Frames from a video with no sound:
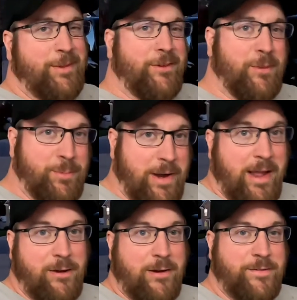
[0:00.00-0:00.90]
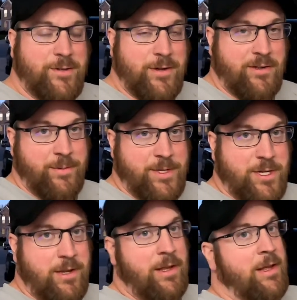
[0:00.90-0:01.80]
I took the bracket off the
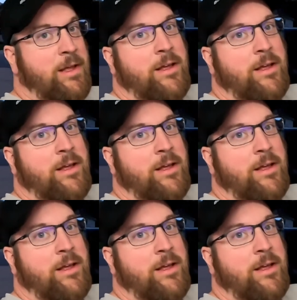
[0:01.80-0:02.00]
transmission,